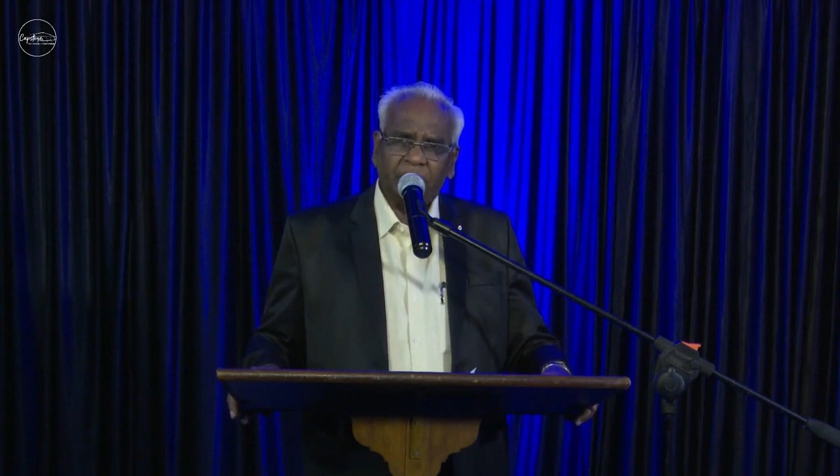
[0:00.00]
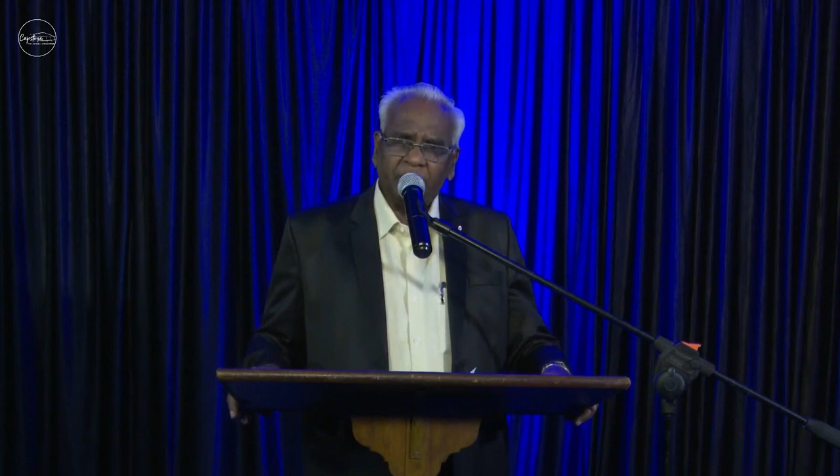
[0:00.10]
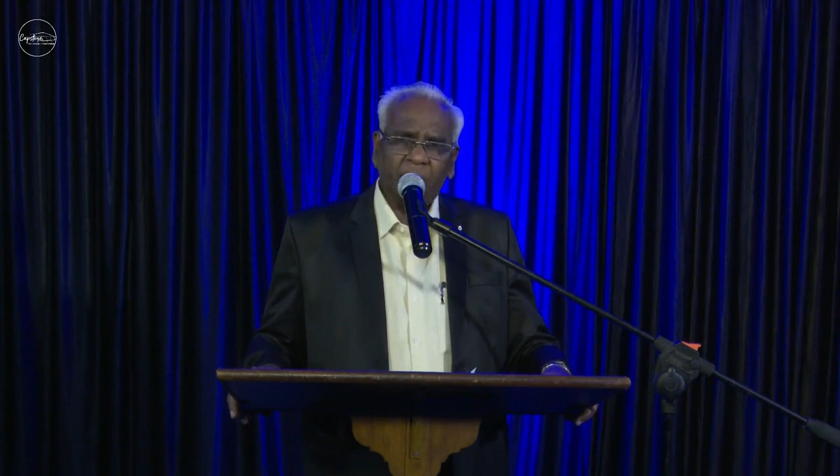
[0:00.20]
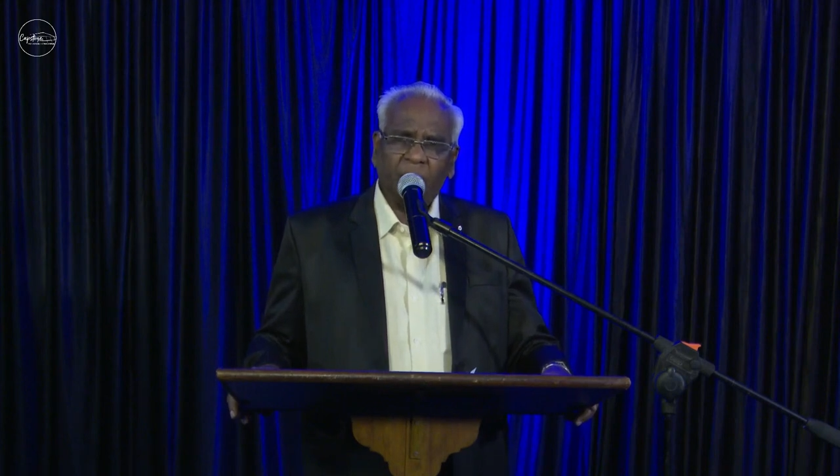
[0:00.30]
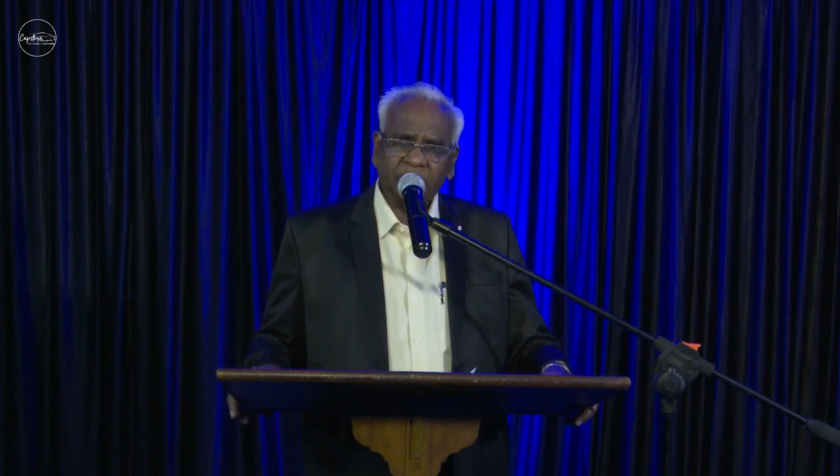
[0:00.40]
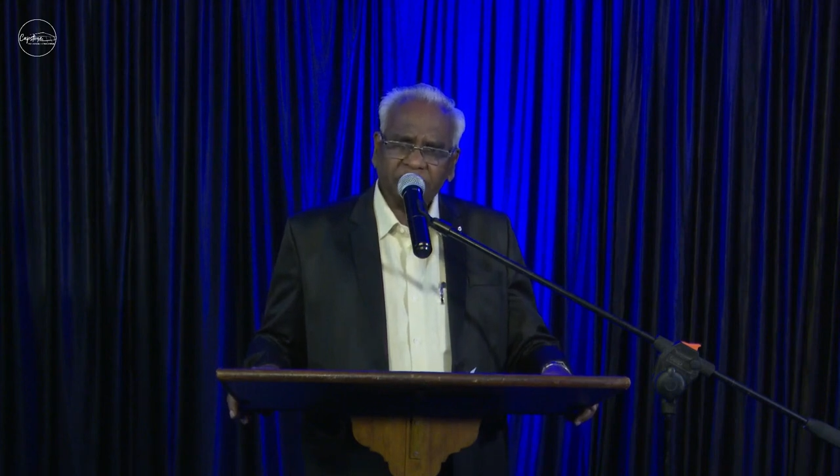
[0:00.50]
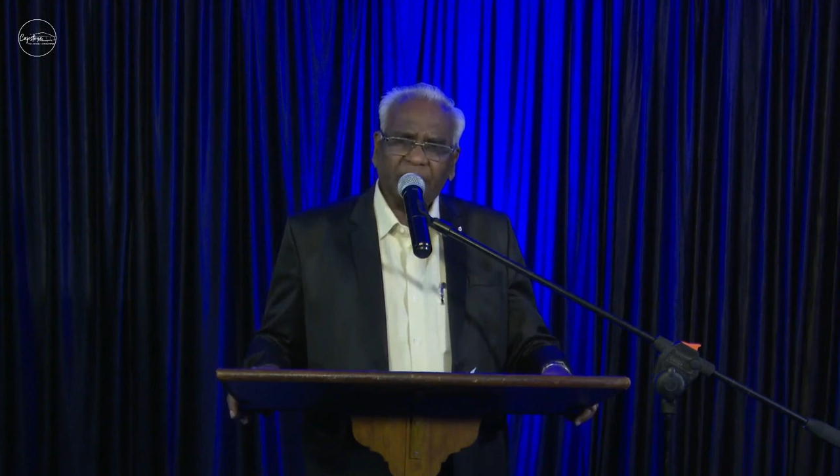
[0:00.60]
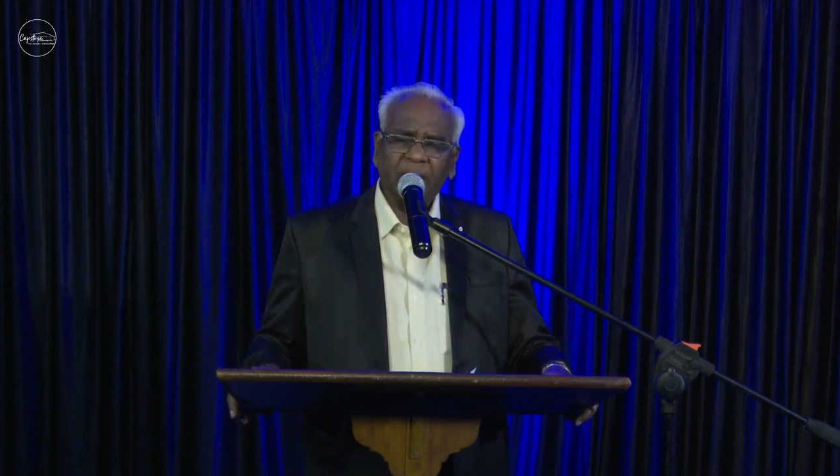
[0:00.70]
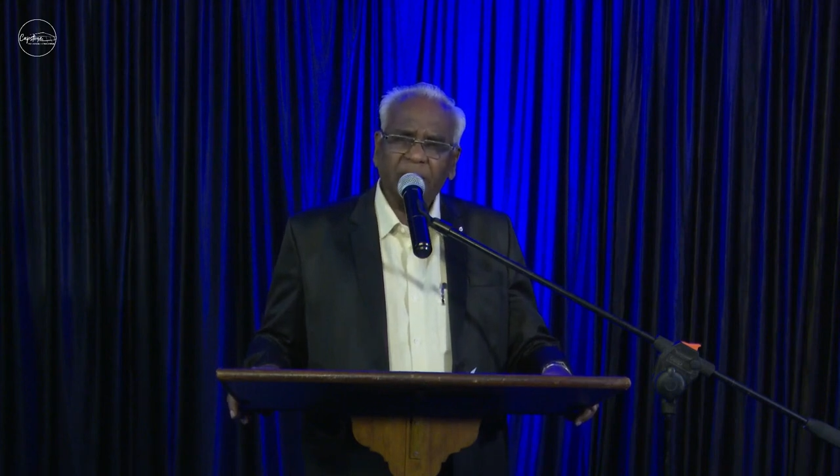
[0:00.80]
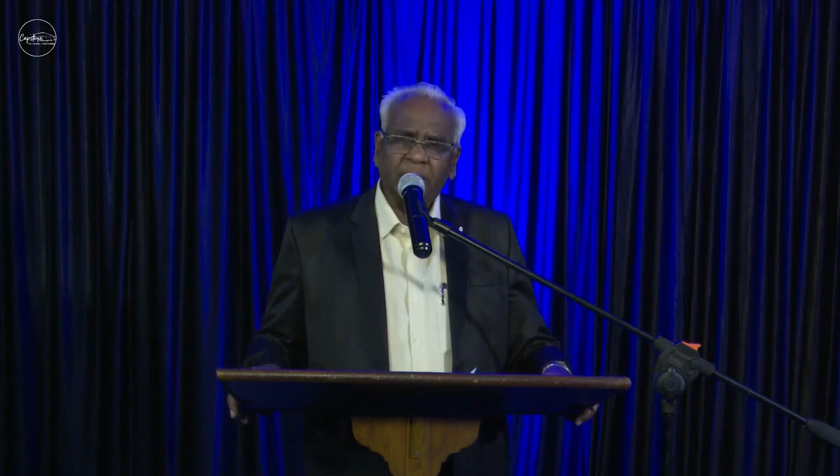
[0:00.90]
he was
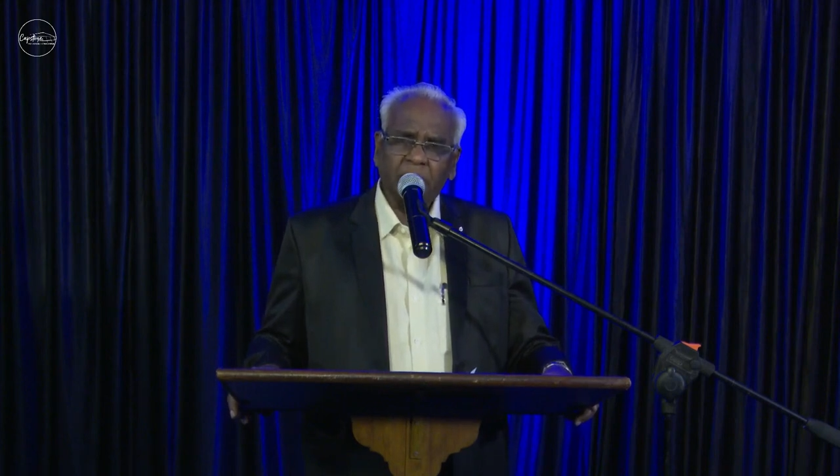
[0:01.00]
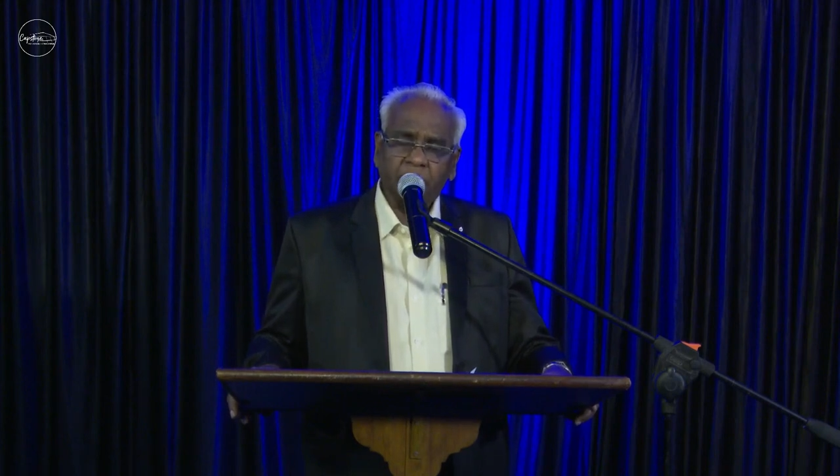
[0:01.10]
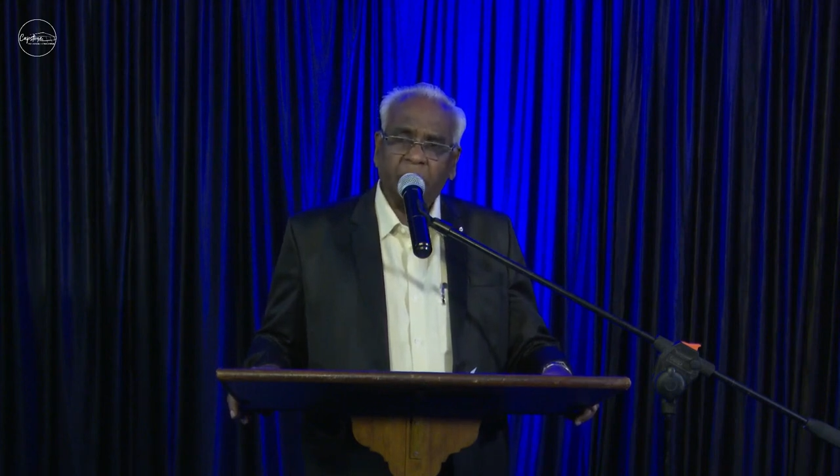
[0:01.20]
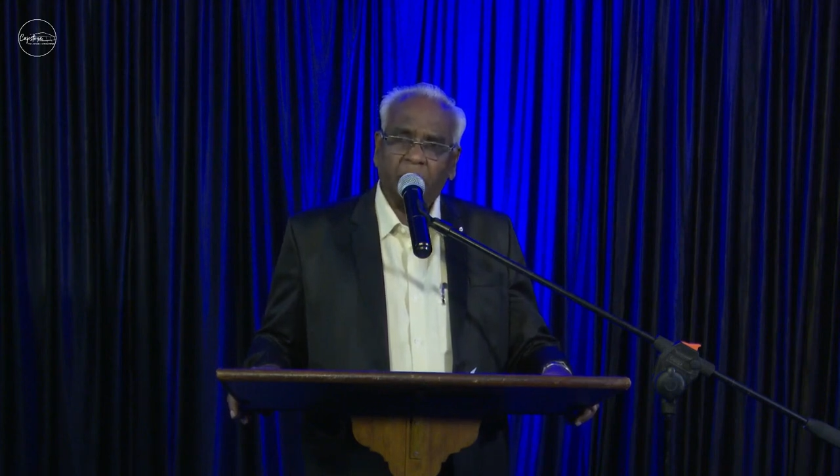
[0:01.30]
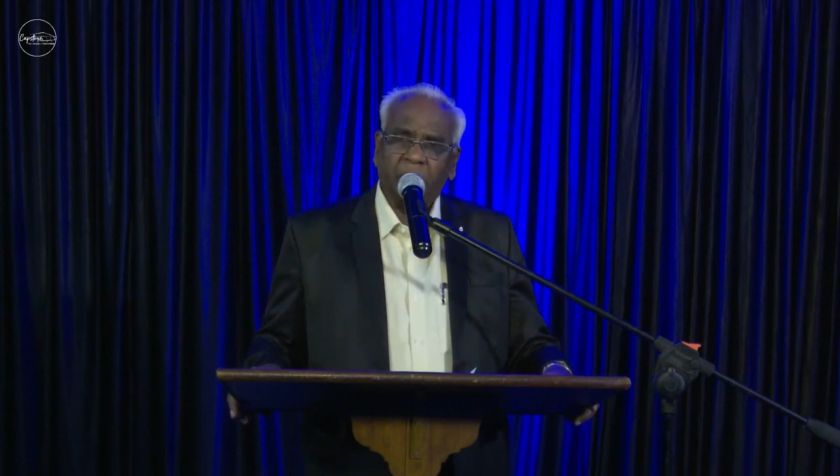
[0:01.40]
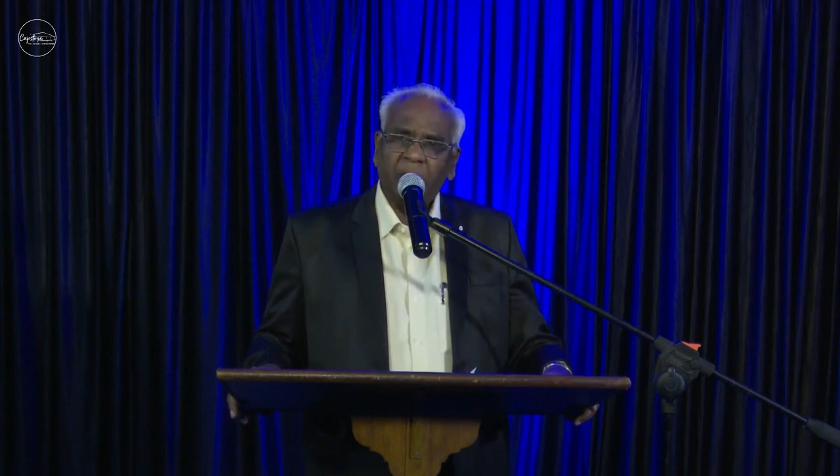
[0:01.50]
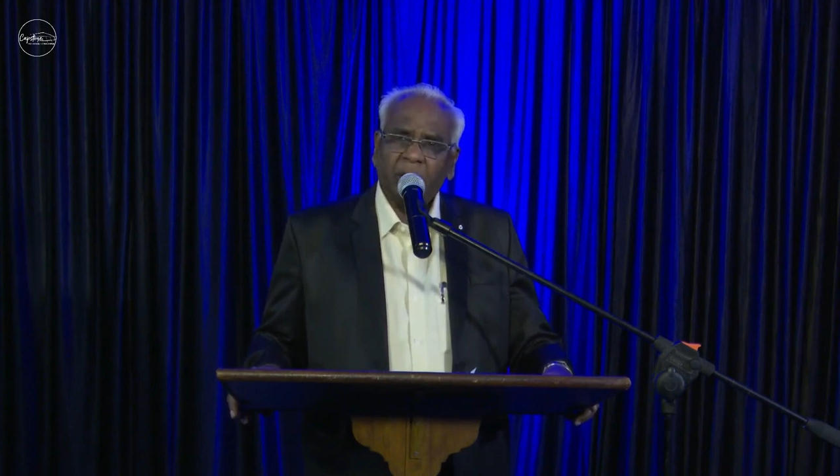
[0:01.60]
telling, uh,